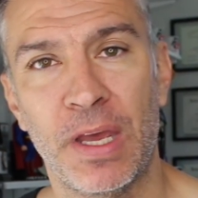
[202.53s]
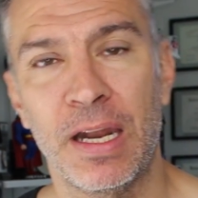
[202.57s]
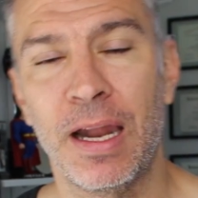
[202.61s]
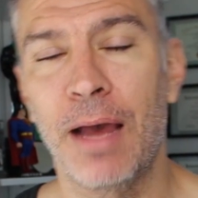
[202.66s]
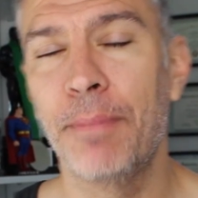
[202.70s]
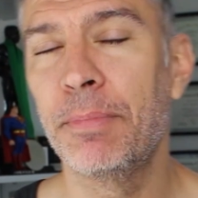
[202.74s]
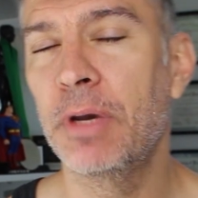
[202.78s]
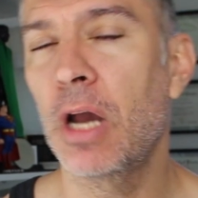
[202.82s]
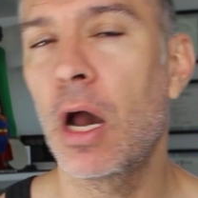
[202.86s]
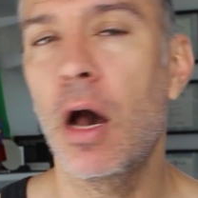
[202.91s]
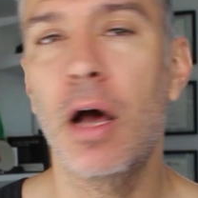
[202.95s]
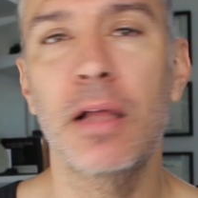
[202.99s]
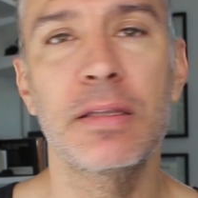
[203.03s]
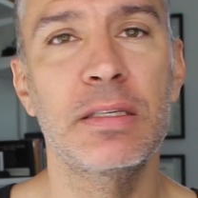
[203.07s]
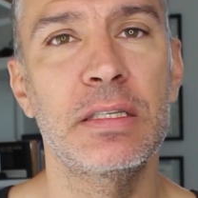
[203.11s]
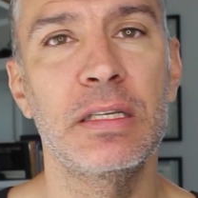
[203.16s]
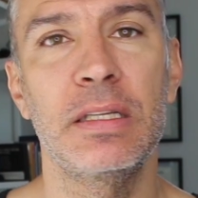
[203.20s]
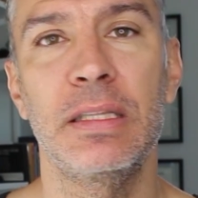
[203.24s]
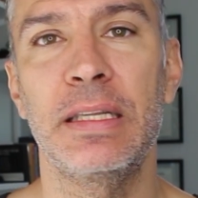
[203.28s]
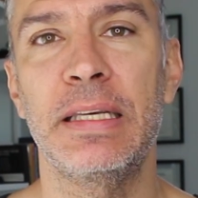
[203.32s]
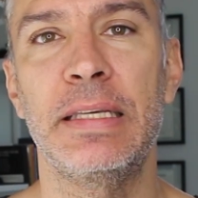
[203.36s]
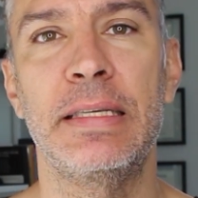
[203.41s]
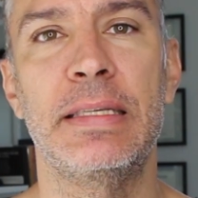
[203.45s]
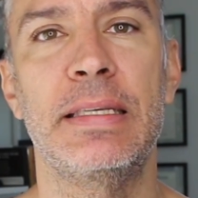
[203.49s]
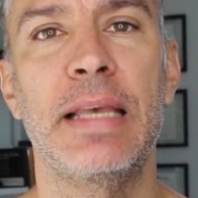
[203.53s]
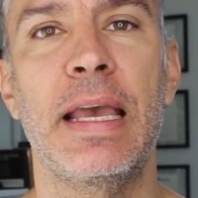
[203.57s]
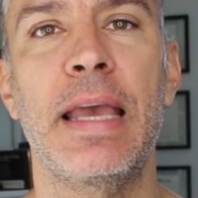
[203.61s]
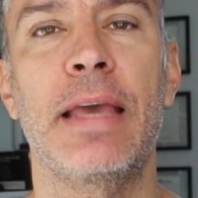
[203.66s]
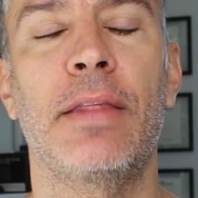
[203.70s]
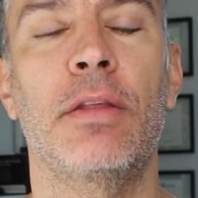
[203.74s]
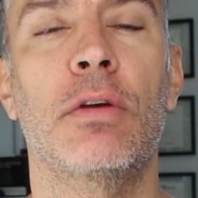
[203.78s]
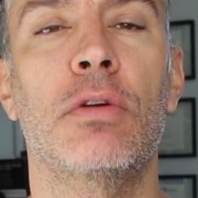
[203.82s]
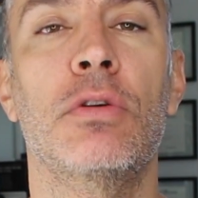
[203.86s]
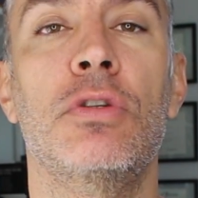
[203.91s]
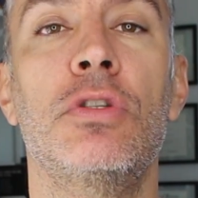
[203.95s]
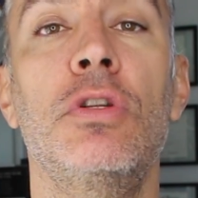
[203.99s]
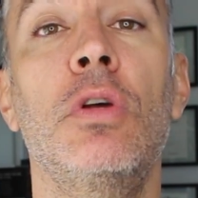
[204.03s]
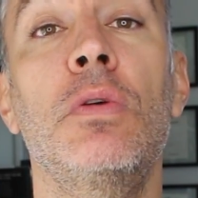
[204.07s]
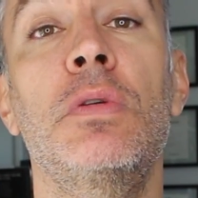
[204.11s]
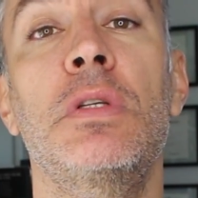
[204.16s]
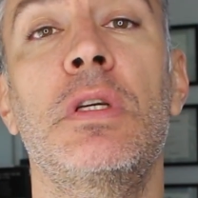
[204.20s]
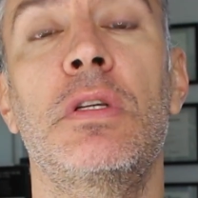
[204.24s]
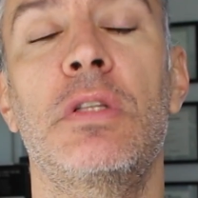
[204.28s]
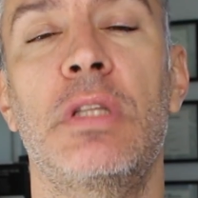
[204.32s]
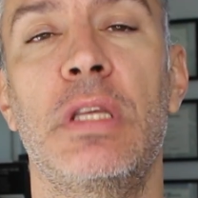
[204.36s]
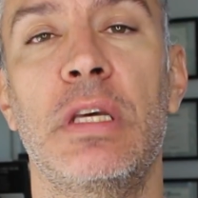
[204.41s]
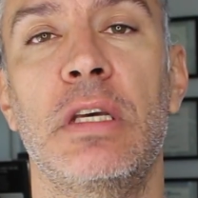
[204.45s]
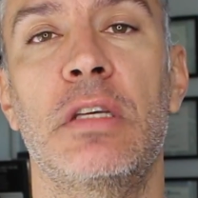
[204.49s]
And I'm constantly saying there's no
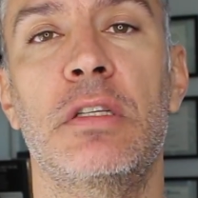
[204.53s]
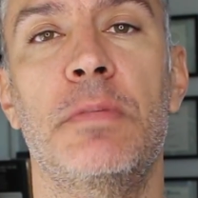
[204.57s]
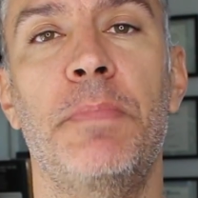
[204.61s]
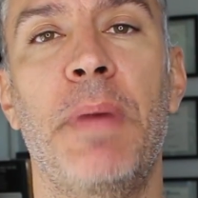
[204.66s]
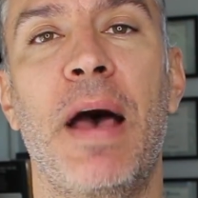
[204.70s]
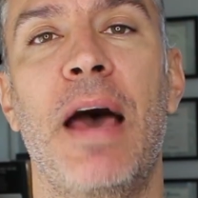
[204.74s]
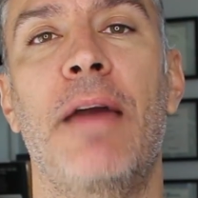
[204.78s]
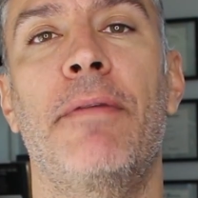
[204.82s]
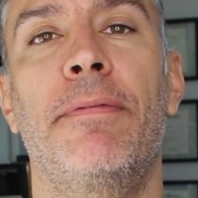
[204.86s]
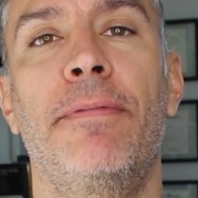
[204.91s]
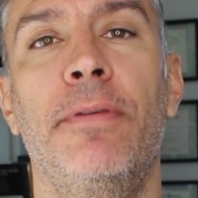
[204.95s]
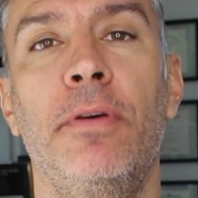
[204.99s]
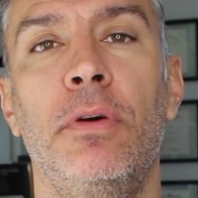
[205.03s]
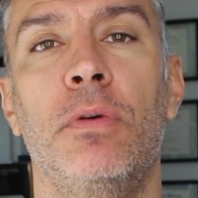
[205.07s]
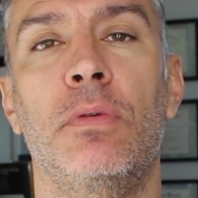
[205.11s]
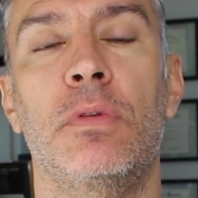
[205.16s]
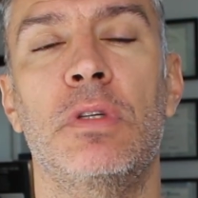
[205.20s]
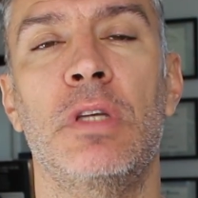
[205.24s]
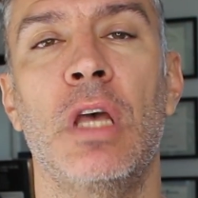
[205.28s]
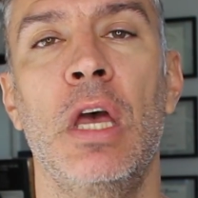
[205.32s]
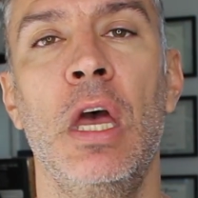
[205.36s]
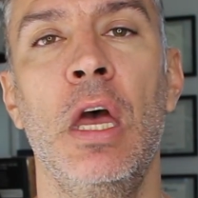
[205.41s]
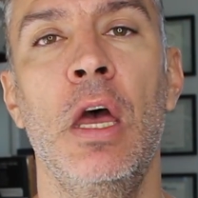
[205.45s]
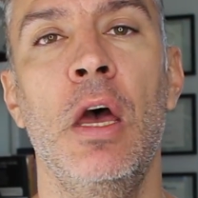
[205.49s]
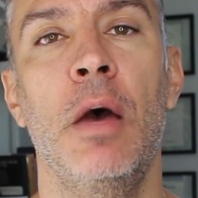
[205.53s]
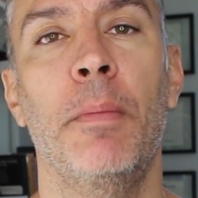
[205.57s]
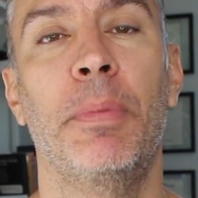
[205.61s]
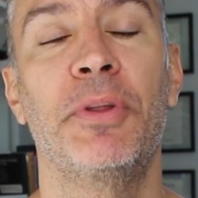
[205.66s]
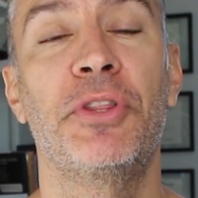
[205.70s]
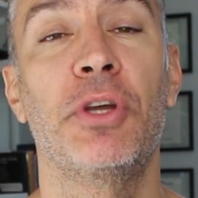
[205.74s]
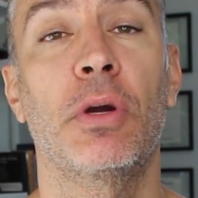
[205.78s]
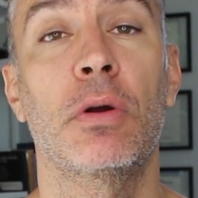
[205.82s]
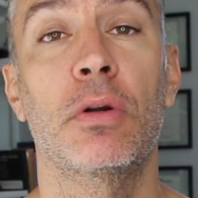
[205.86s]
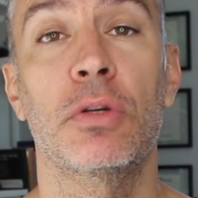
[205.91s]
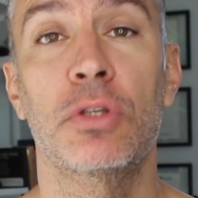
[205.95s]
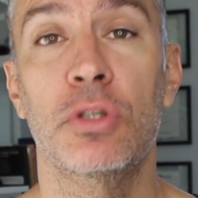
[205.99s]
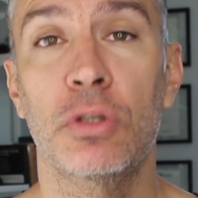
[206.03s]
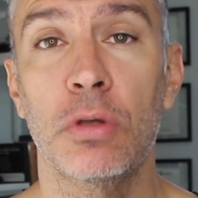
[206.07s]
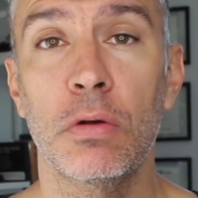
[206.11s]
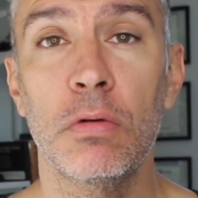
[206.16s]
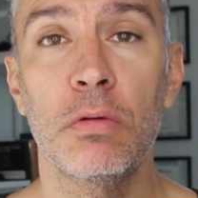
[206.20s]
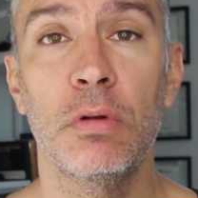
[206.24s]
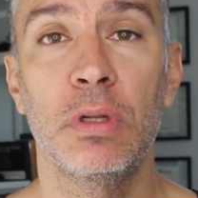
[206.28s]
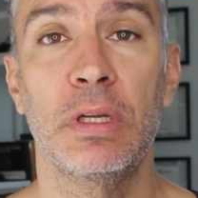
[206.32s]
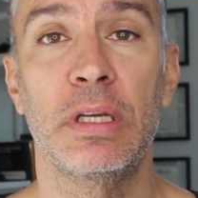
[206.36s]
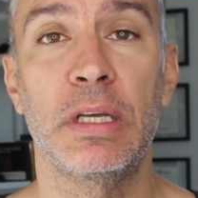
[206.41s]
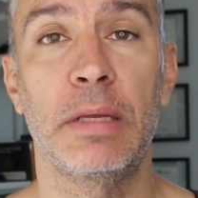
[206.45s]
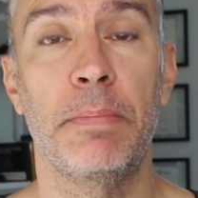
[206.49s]
such thing as bad foods, but there are
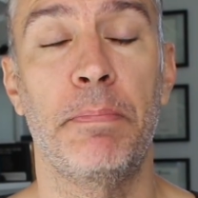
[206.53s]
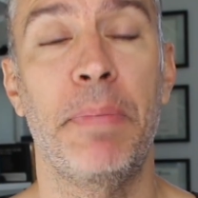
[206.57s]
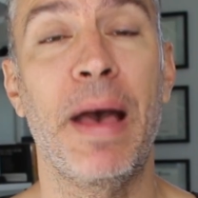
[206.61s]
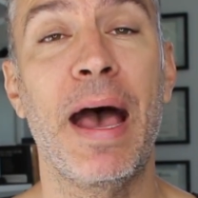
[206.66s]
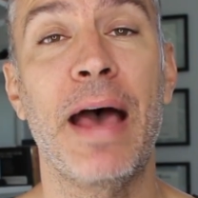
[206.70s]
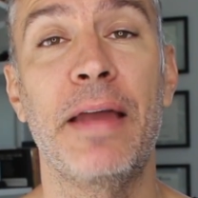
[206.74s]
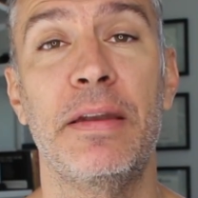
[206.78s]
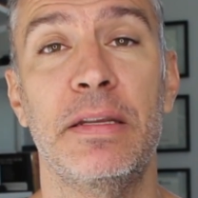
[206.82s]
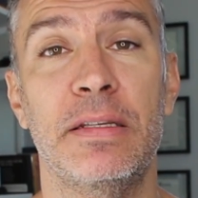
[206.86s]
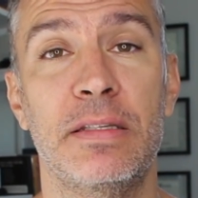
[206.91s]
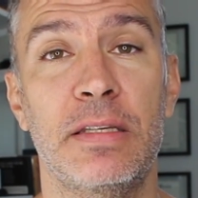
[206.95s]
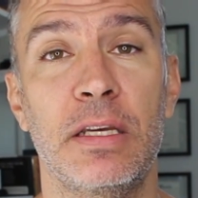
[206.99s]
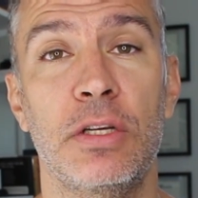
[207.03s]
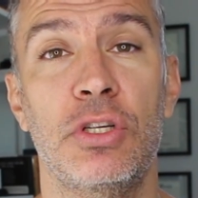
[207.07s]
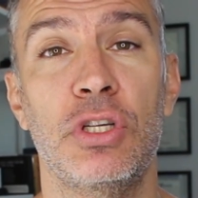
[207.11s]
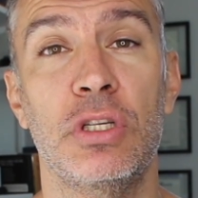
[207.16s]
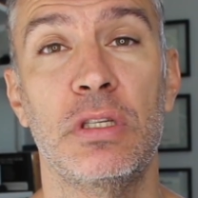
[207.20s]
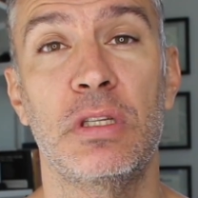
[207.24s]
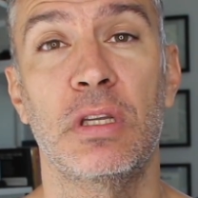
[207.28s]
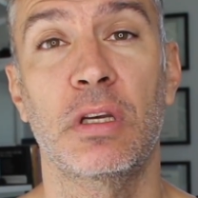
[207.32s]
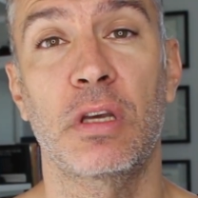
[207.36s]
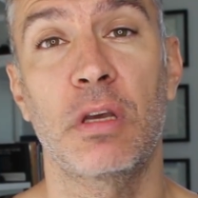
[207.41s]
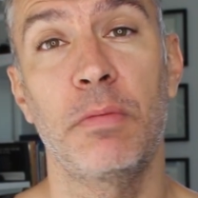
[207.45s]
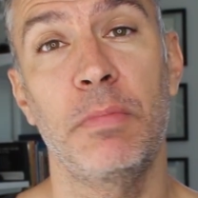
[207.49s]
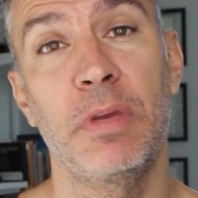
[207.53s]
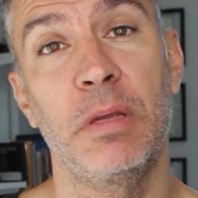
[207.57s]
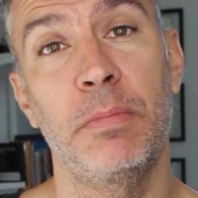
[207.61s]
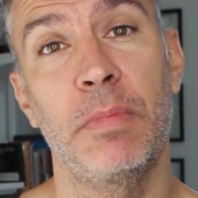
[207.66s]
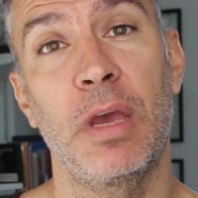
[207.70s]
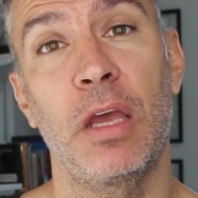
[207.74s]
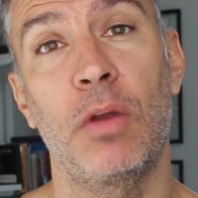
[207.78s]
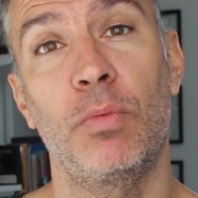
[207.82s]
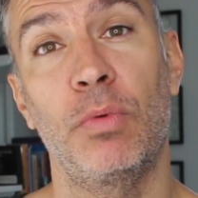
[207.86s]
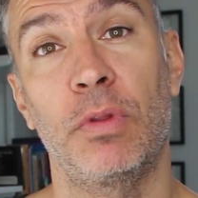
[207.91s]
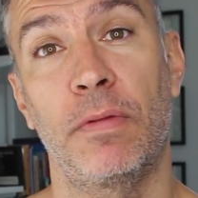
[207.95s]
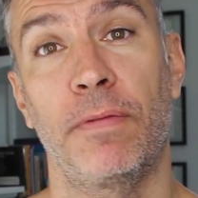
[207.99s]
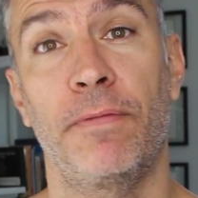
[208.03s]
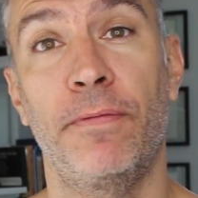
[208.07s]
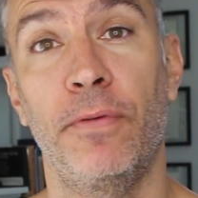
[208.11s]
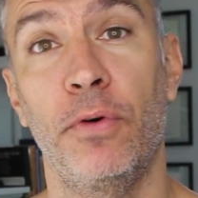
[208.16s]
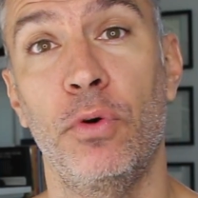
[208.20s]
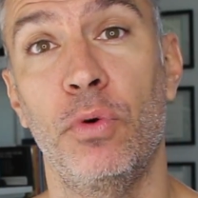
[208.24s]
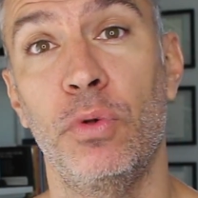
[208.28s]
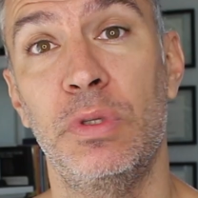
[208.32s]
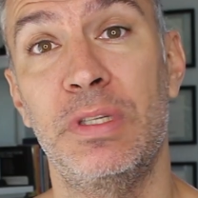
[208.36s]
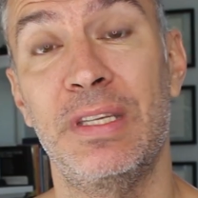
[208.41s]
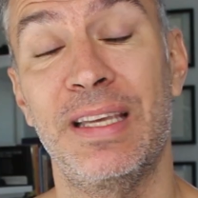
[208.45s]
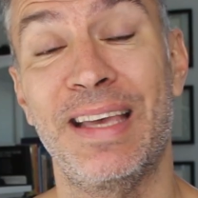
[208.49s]
certainly bad decisions that can be made with
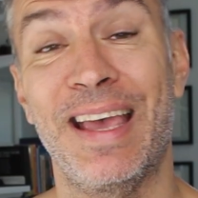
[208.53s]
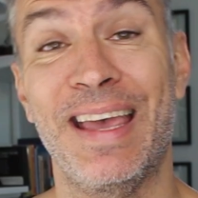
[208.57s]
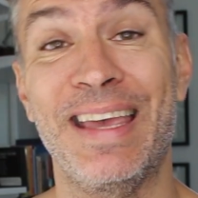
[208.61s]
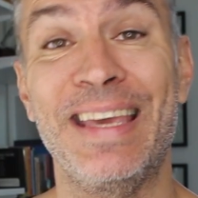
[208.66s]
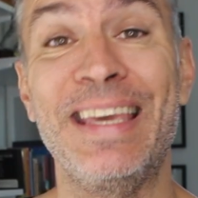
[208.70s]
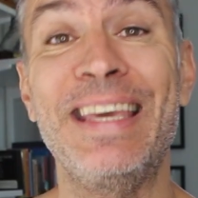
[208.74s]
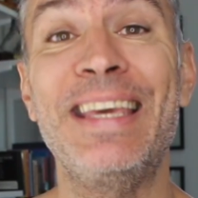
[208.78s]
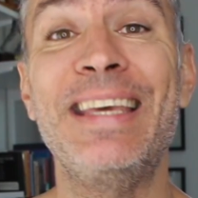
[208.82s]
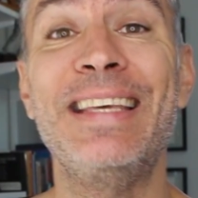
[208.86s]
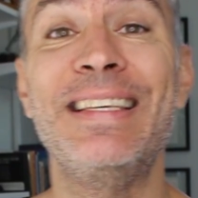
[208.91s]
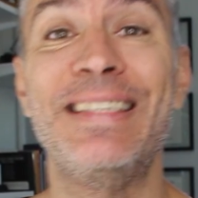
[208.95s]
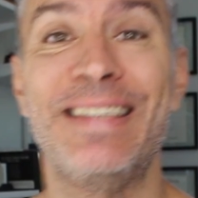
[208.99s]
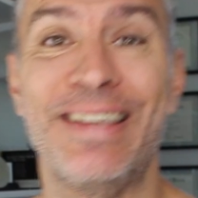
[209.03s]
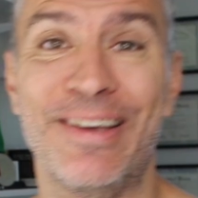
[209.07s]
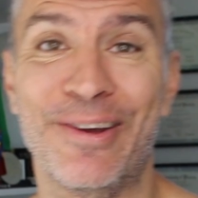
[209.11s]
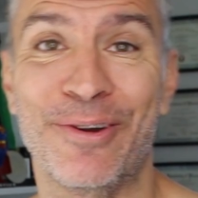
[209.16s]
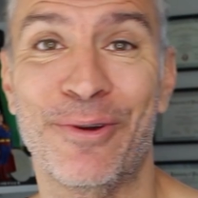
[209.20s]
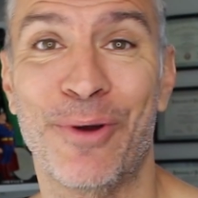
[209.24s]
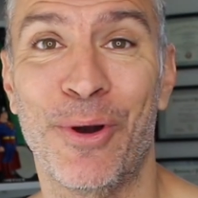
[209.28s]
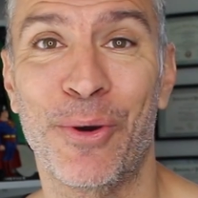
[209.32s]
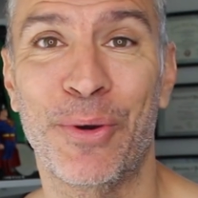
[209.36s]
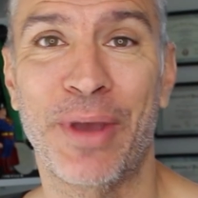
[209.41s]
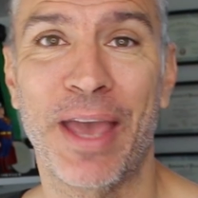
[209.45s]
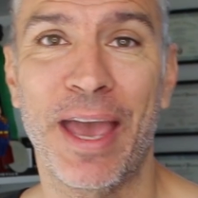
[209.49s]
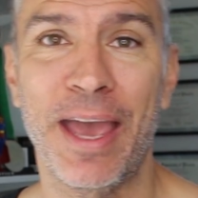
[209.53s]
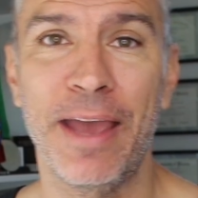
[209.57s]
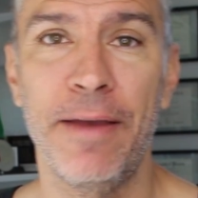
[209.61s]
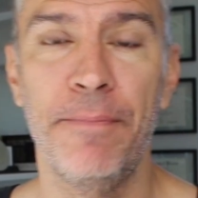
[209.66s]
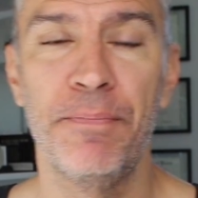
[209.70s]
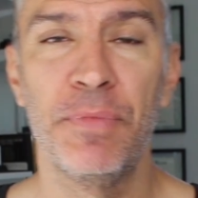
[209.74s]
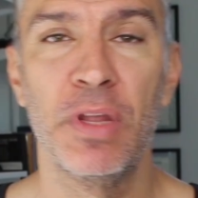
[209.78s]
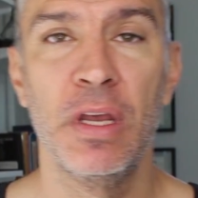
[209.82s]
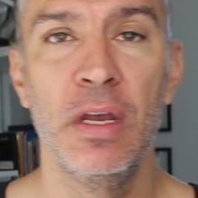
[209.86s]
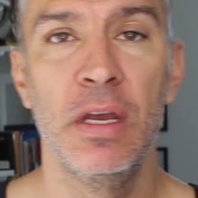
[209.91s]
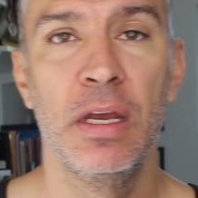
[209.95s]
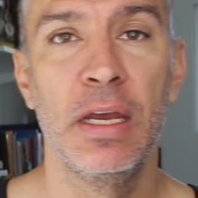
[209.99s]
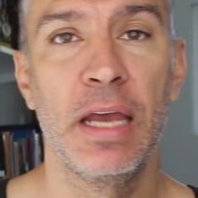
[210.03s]
foods easier, okay?